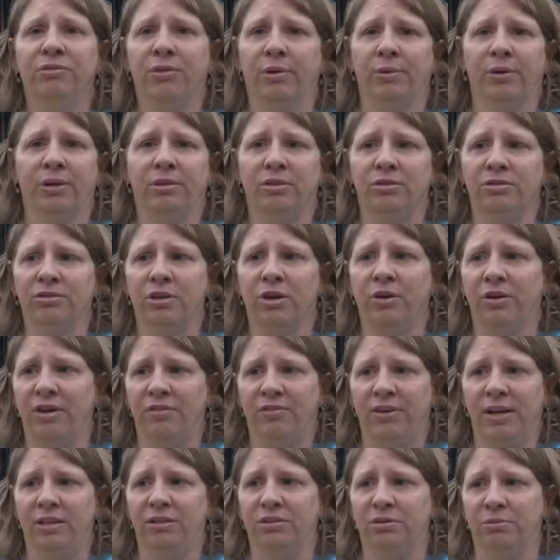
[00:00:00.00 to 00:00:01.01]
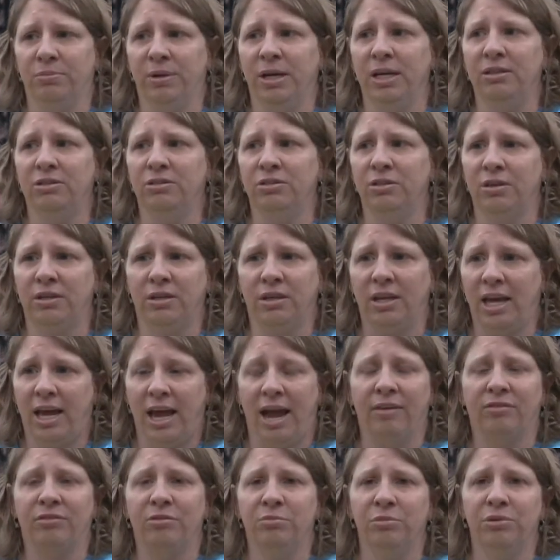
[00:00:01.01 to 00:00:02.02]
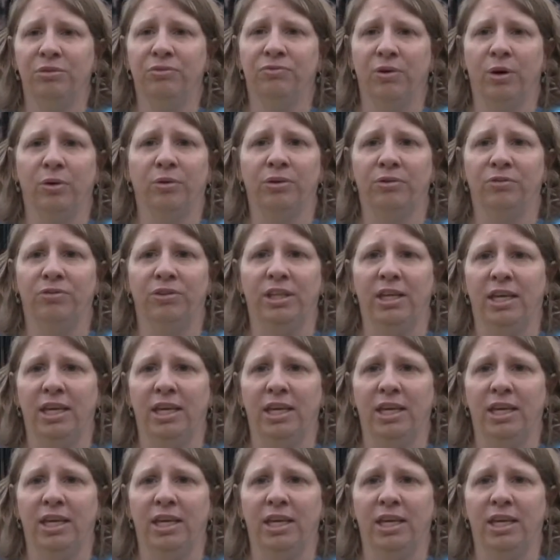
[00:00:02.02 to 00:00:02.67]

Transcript: forward. There's no ifs, ands, or buts. You have to move forward for the